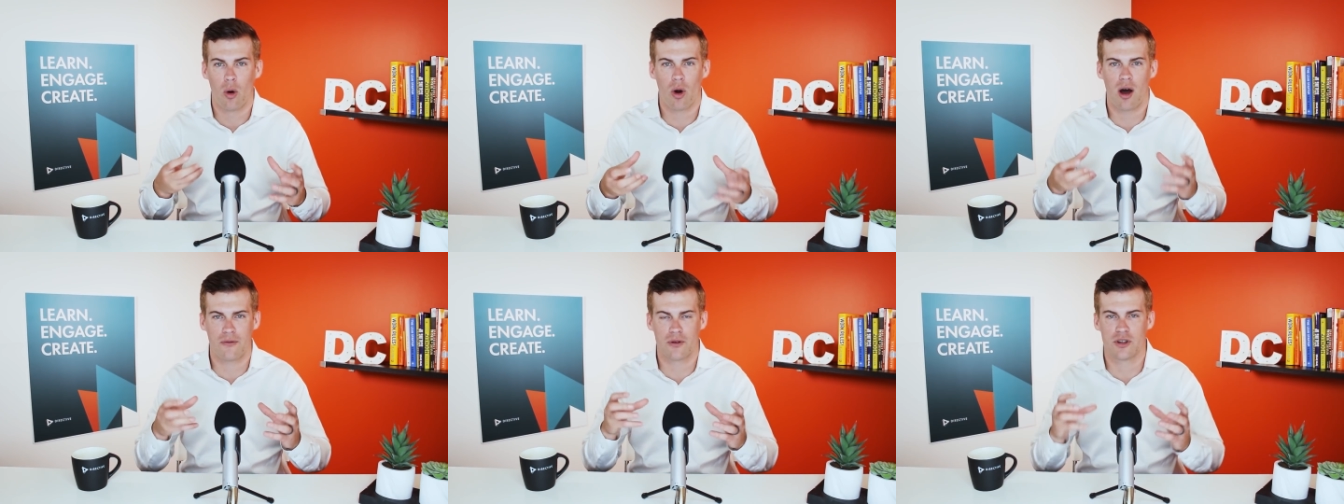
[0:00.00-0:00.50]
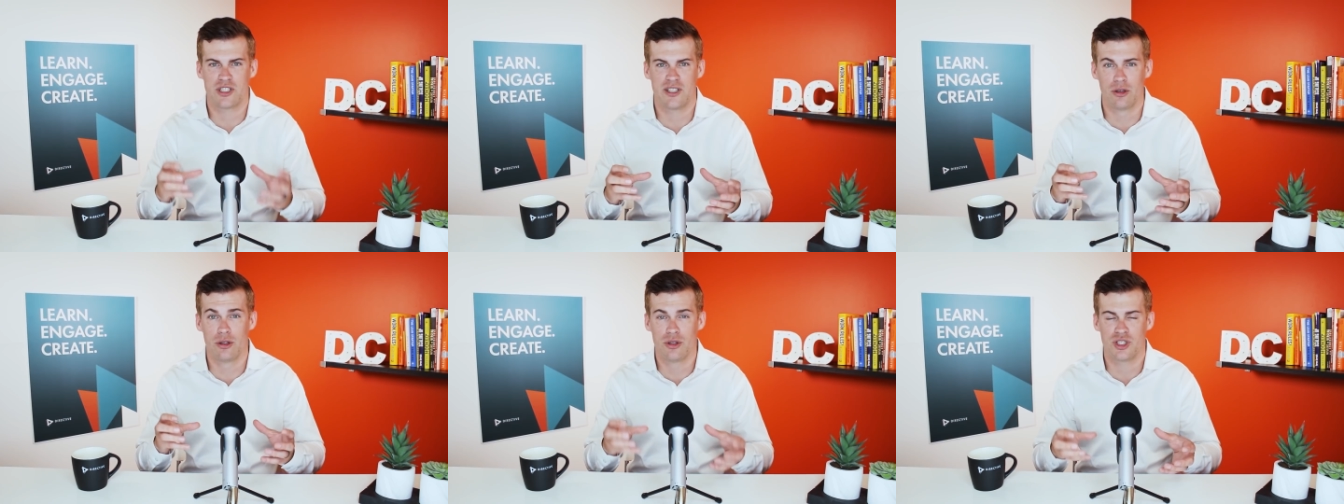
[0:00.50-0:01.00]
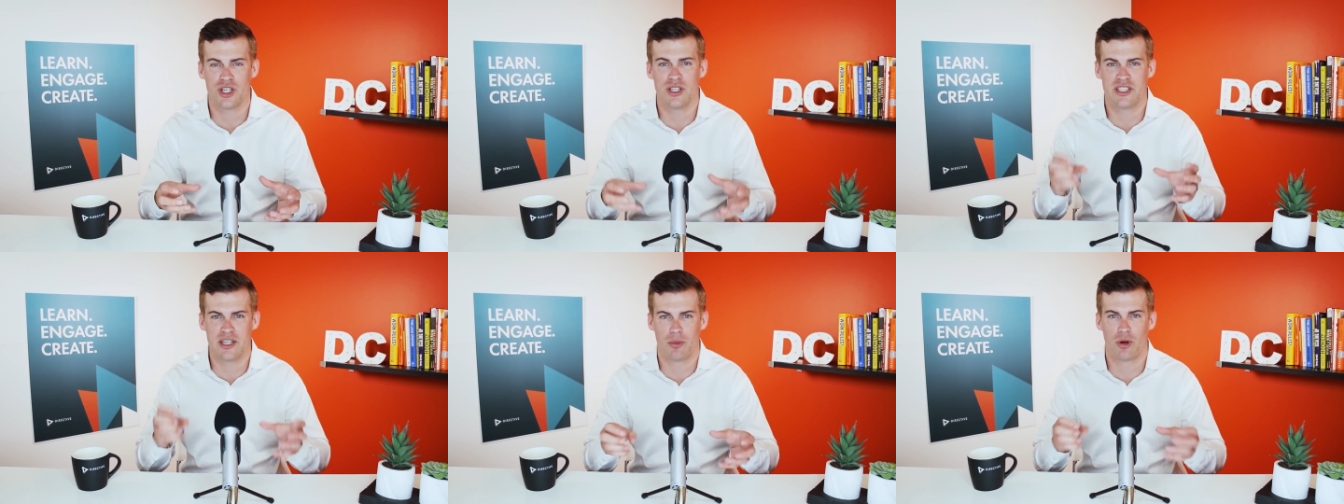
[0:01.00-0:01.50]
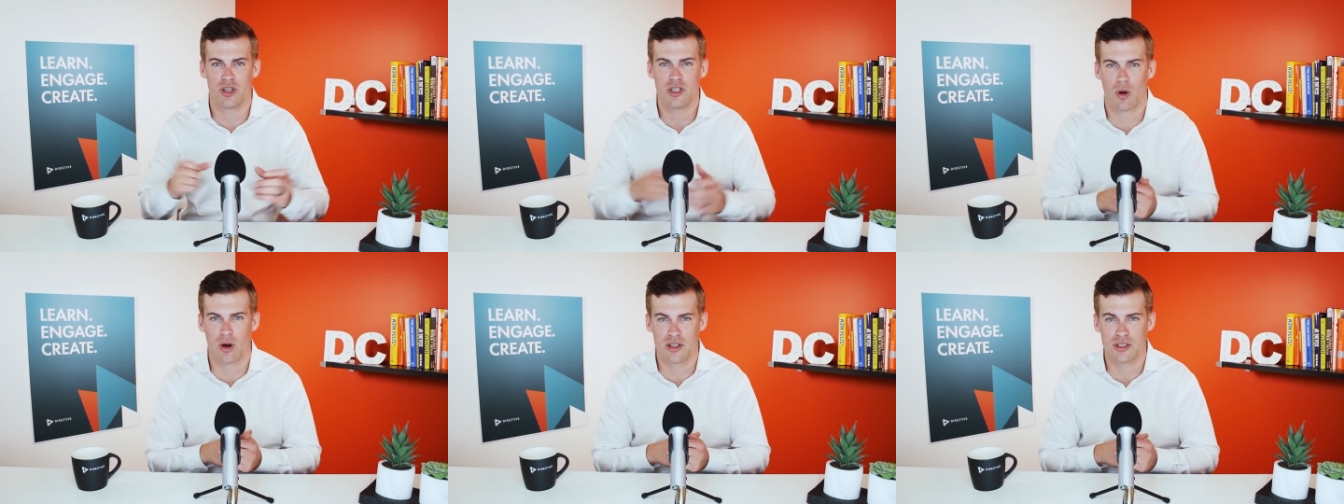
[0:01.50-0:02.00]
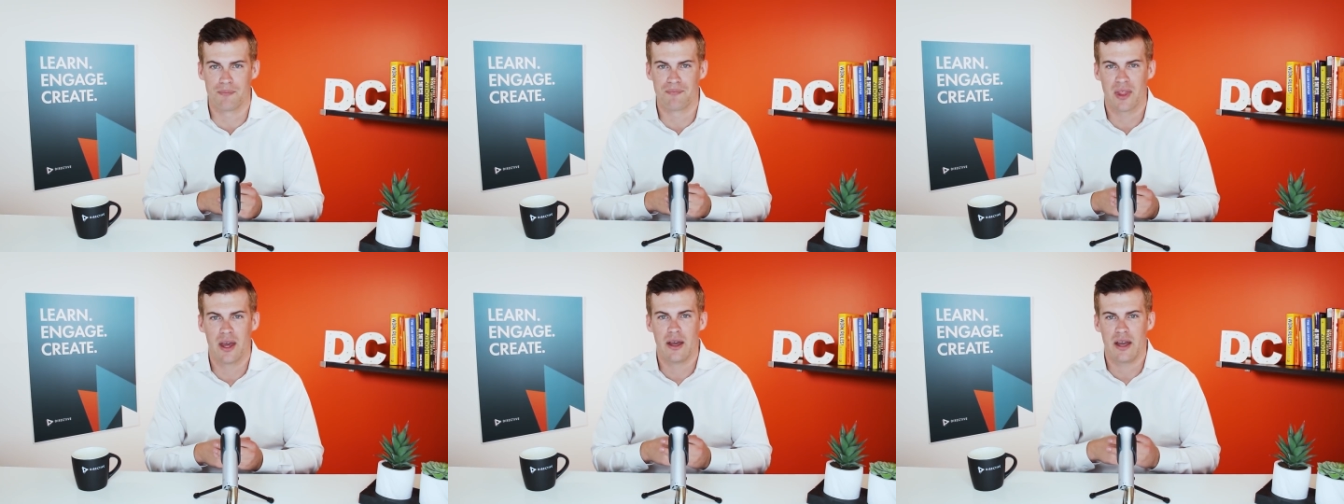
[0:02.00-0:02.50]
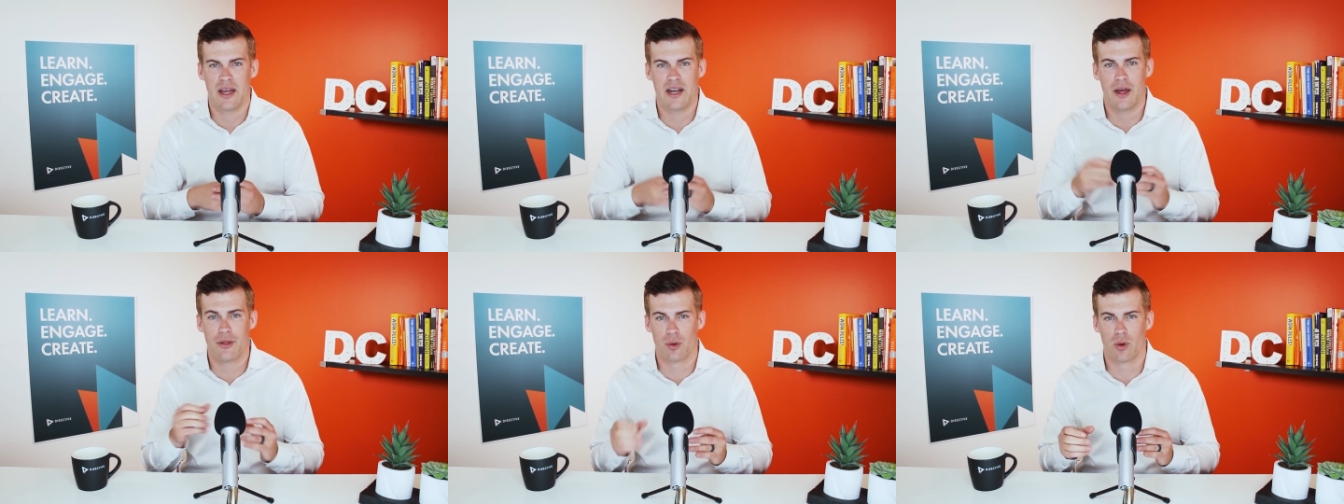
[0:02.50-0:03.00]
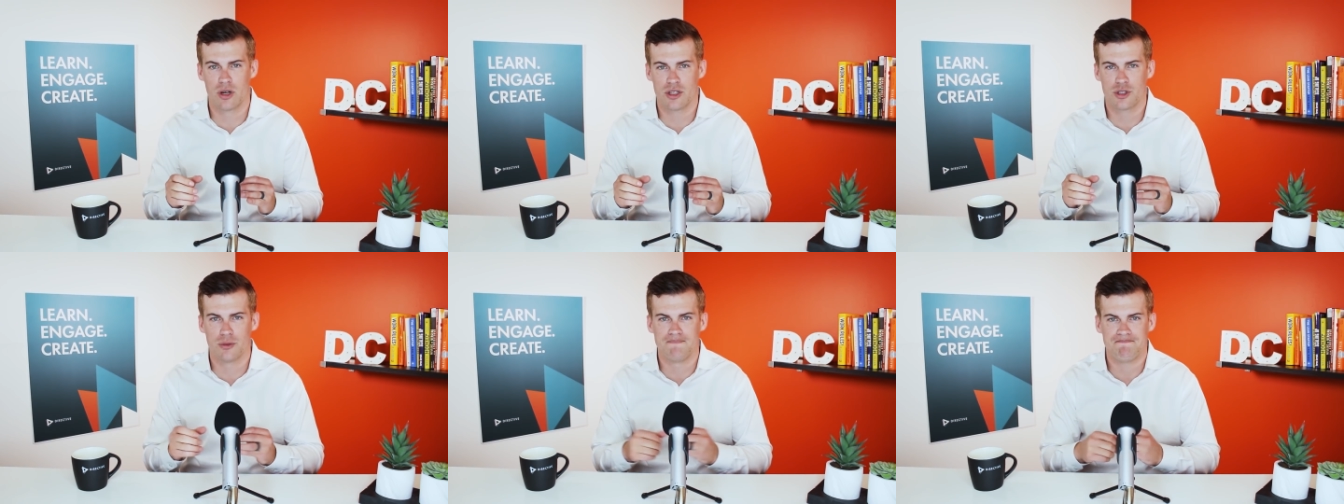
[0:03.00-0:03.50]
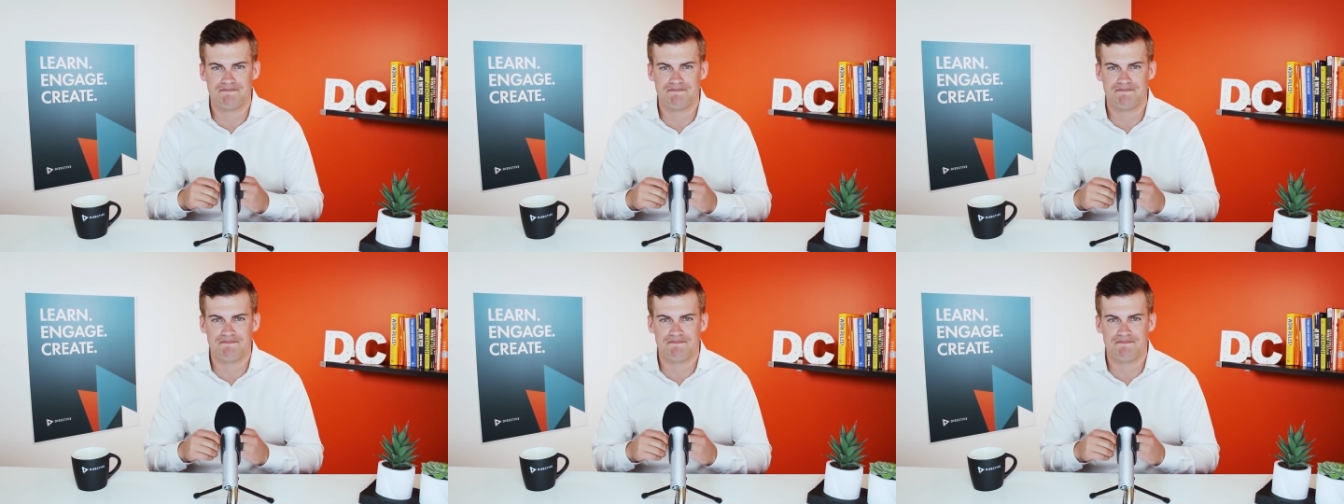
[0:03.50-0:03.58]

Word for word: or offer solutions similar to yours. In other words,